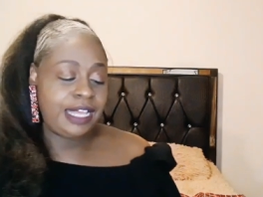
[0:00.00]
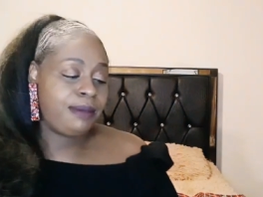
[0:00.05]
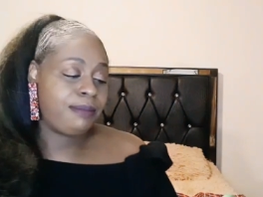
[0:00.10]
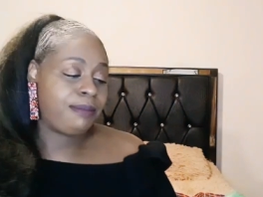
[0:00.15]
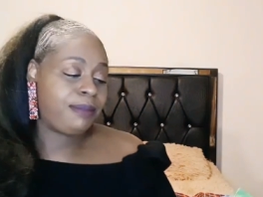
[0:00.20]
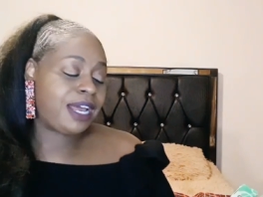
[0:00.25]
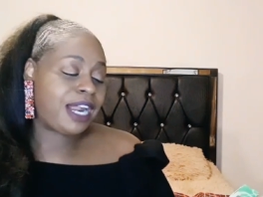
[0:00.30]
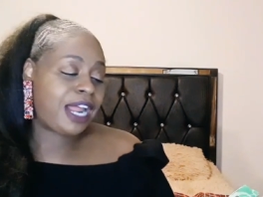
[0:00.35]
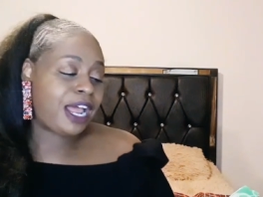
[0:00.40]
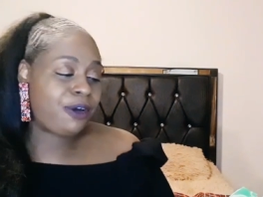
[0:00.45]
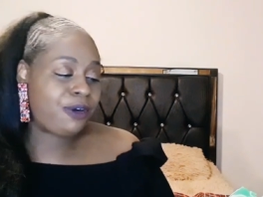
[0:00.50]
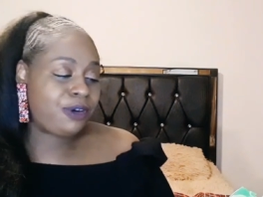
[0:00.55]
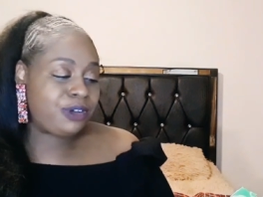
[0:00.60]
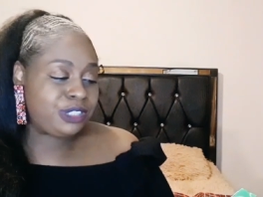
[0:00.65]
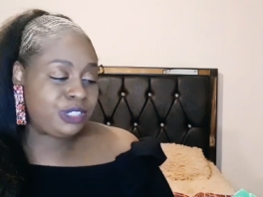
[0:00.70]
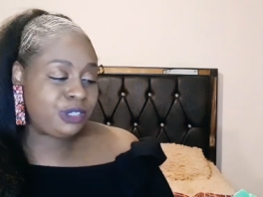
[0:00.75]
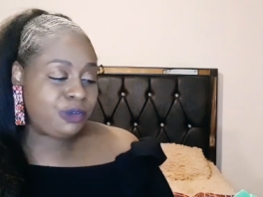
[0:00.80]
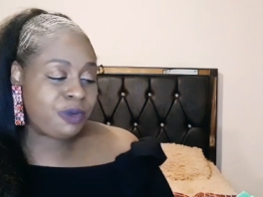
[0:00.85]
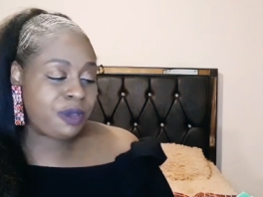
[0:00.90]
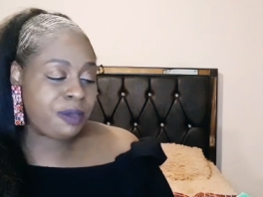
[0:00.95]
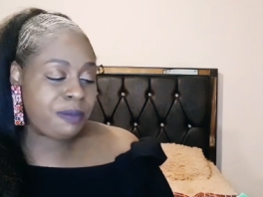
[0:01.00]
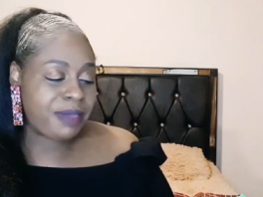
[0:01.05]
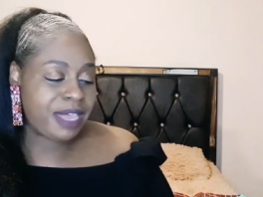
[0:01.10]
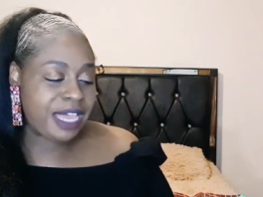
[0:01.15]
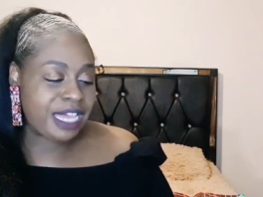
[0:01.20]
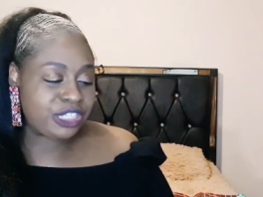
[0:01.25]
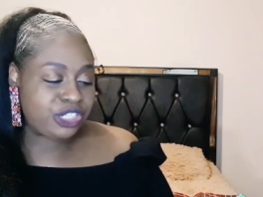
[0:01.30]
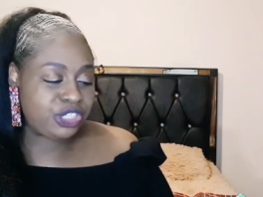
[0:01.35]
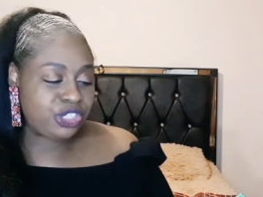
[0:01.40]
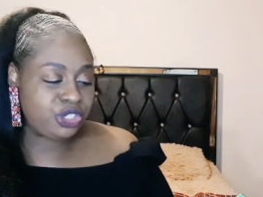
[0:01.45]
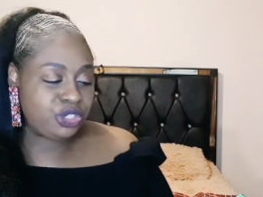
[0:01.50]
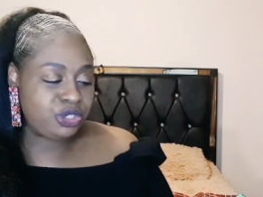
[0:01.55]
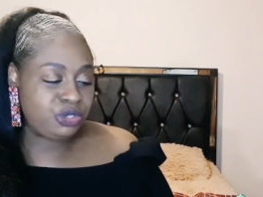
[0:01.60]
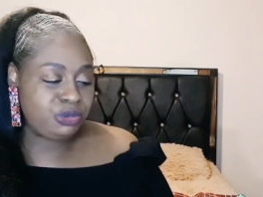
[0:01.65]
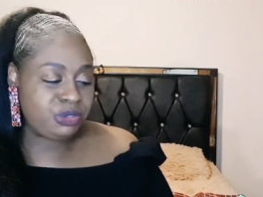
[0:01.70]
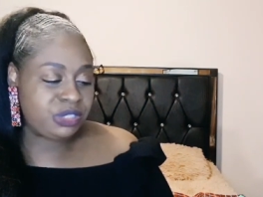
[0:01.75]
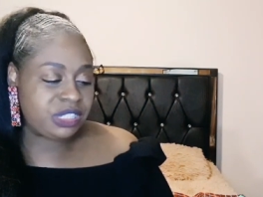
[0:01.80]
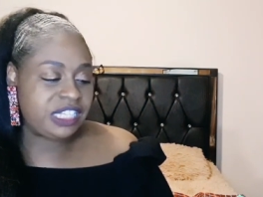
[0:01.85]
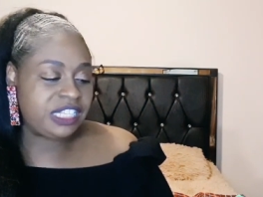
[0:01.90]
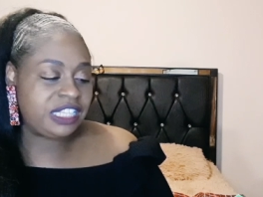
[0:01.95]
but I also went back to
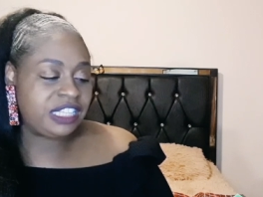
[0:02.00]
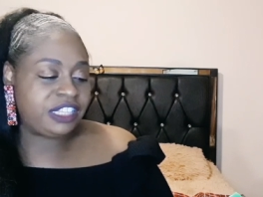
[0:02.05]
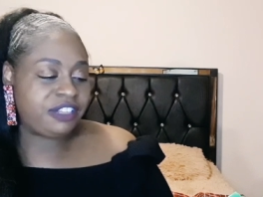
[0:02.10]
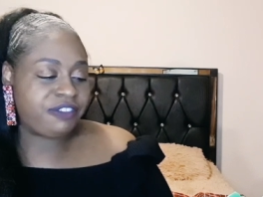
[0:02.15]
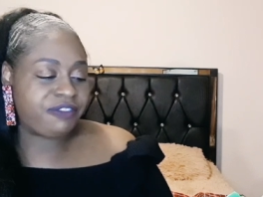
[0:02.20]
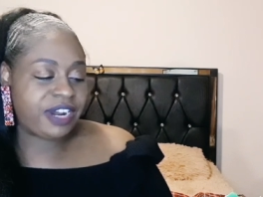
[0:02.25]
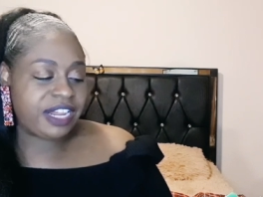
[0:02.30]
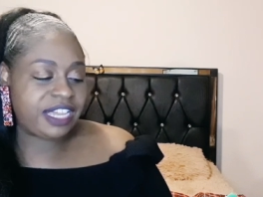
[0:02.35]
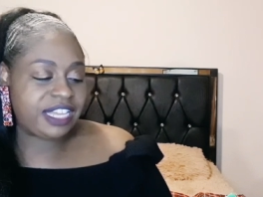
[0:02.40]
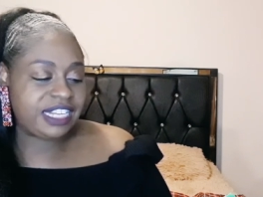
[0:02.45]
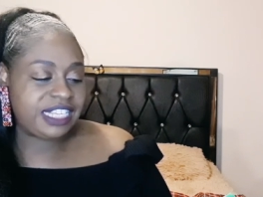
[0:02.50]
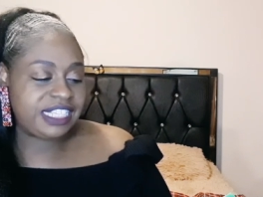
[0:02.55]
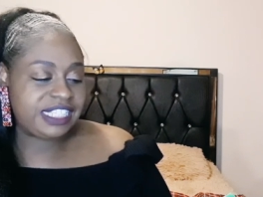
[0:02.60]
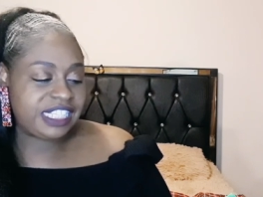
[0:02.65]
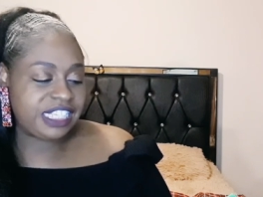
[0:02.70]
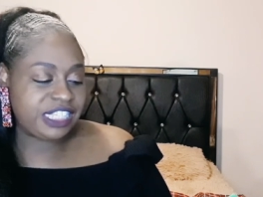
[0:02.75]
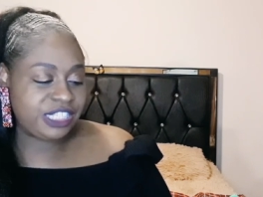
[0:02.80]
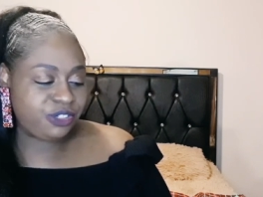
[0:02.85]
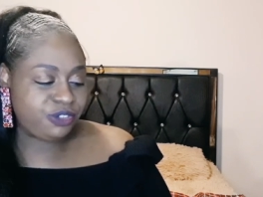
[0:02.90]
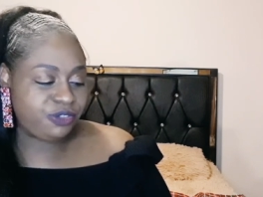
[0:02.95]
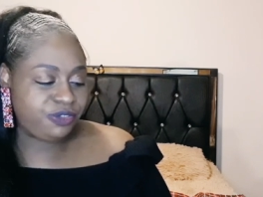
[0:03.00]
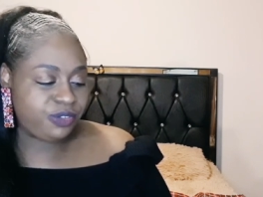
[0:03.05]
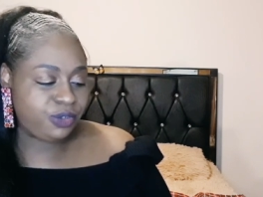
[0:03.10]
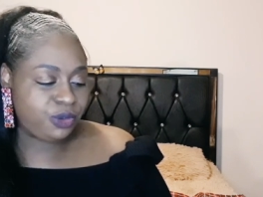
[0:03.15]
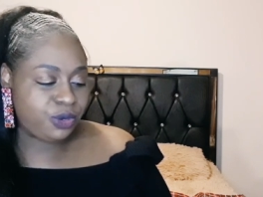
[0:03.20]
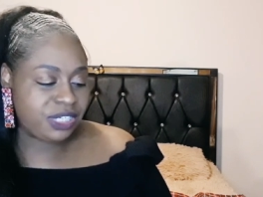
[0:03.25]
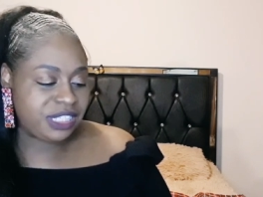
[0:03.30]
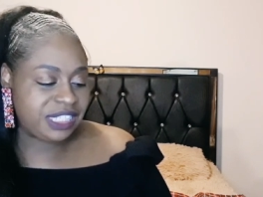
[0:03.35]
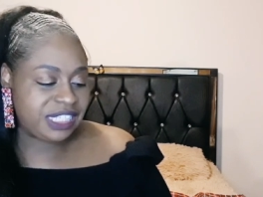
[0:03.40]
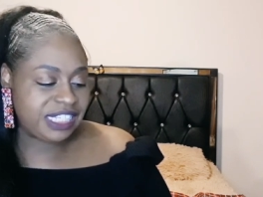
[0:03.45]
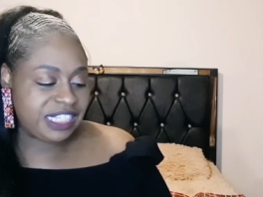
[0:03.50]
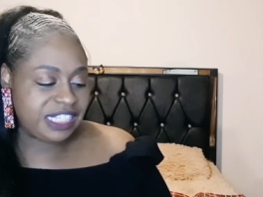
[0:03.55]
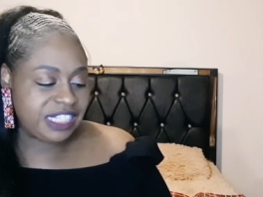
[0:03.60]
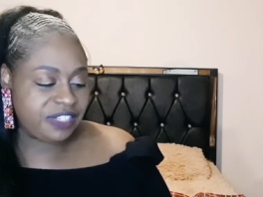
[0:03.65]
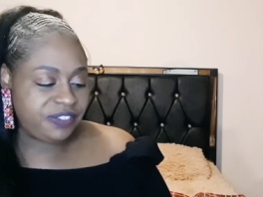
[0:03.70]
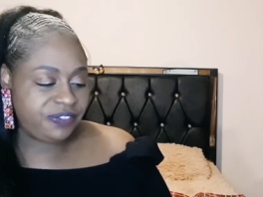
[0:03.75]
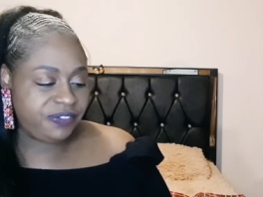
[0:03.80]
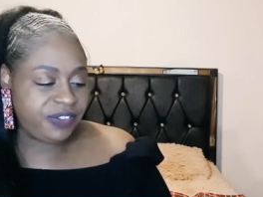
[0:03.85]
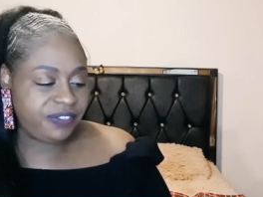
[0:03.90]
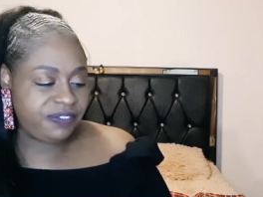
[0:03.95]
using the regular dental floss. This
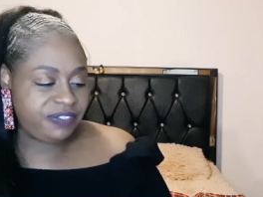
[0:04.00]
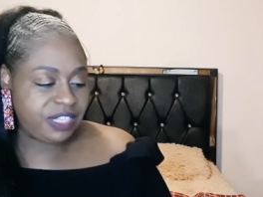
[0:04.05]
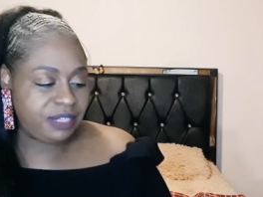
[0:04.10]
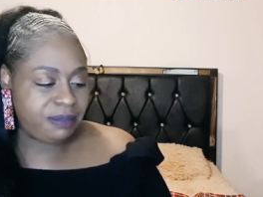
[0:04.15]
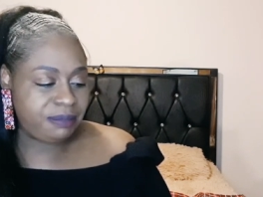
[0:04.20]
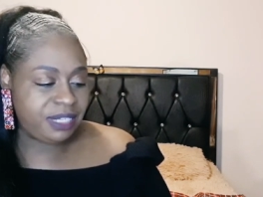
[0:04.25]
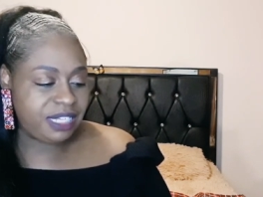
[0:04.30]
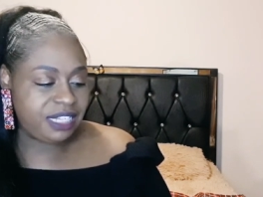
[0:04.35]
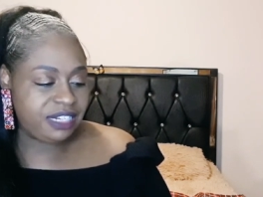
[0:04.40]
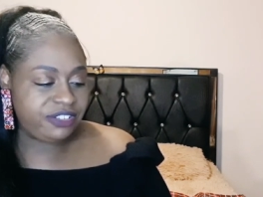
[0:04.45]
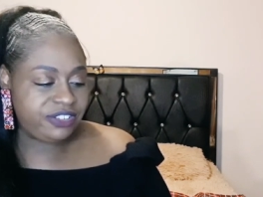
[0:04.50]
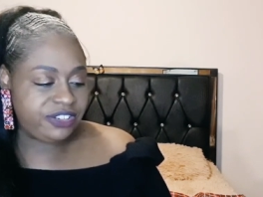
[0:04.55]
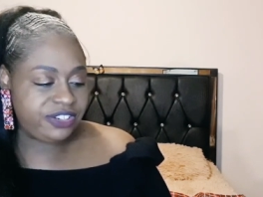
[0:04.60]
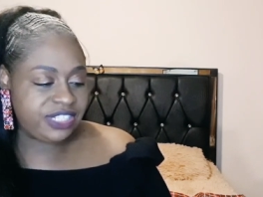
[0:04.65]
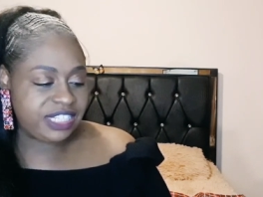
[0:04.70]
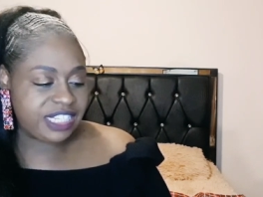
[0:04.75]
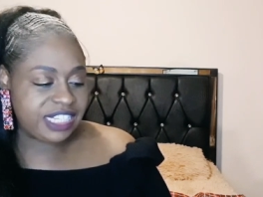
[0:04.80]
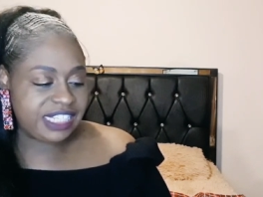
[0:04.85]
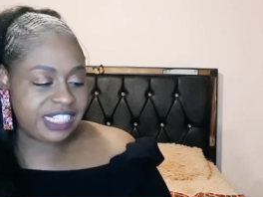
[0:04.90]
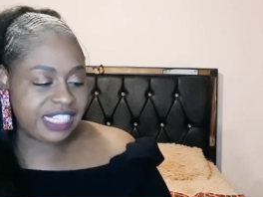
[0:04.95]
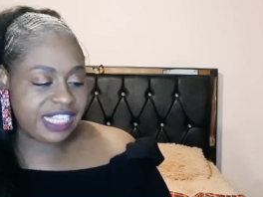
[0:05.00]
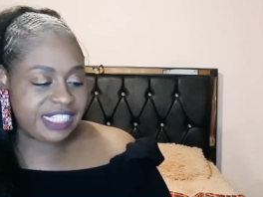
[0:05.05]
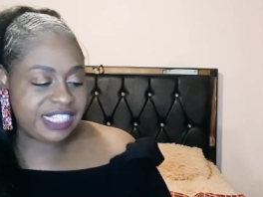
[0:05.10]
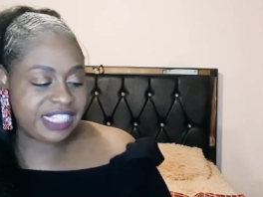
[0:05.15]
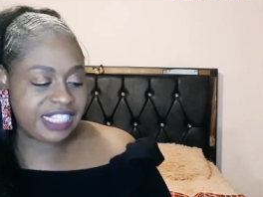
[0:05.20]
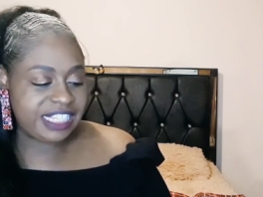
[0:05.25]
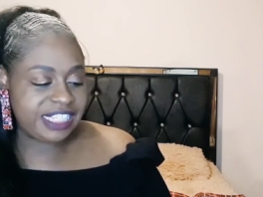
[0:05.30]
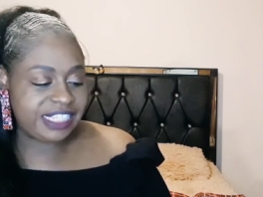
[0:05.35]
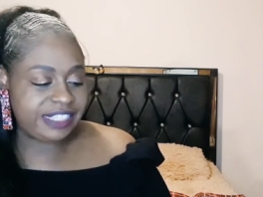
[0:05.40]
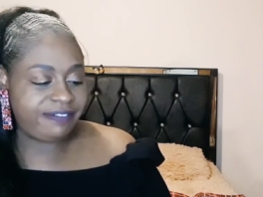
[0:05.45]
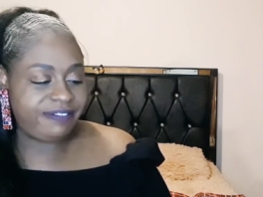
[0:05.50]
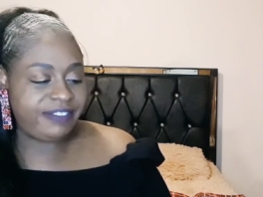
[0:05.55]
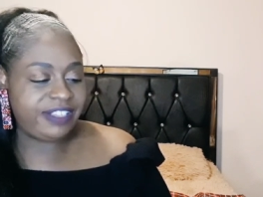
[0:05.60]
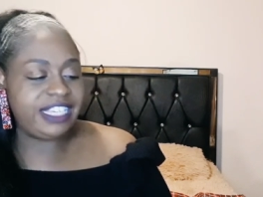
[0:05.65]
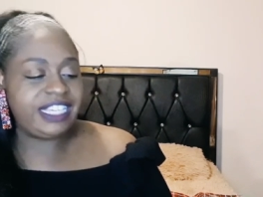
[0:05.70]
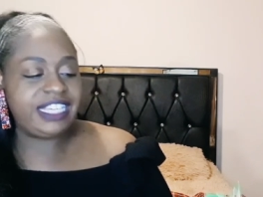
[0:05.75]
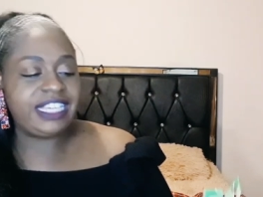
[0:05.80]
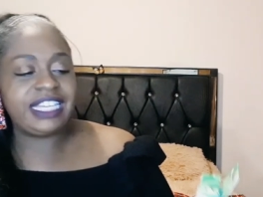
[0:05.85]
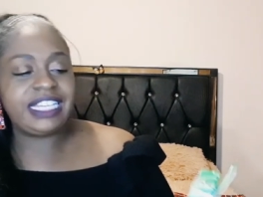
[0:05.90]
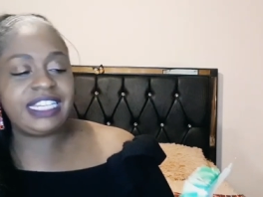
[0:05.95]
is fifty meters. It says it's
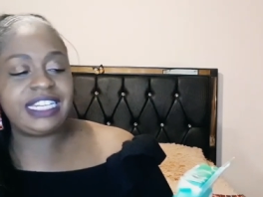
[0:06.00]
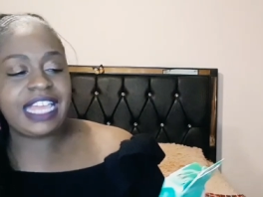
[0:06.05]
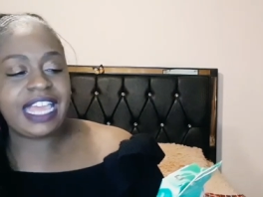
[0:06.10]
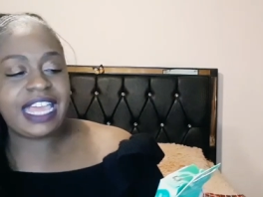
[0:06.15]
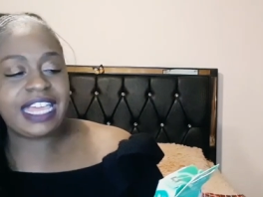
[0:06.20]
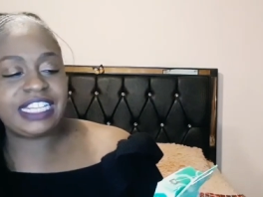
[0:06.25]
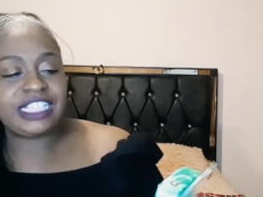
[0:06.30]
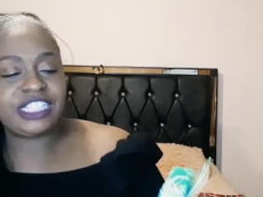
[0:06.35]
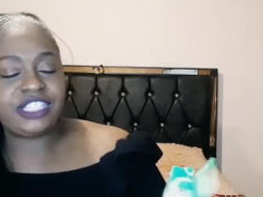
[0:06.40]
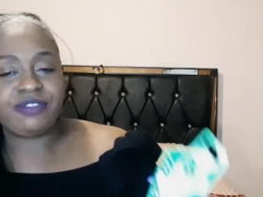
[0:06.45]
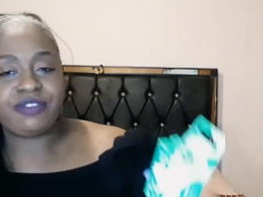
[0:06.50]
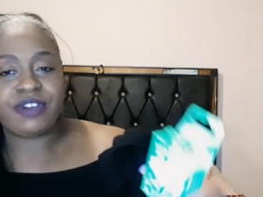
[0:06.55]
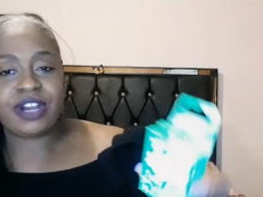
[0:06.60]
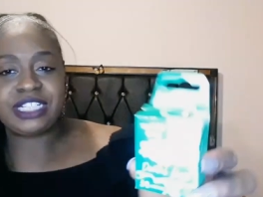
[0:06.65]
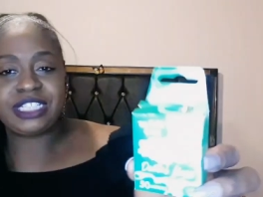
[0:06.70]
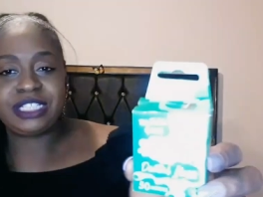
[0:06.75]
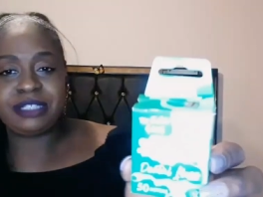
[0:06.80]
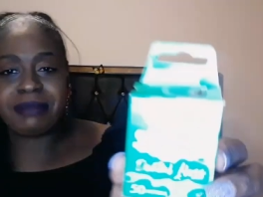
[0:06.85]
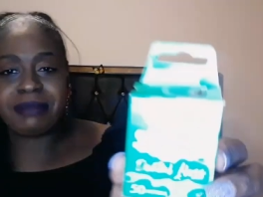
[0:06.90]
vegan and it's fresh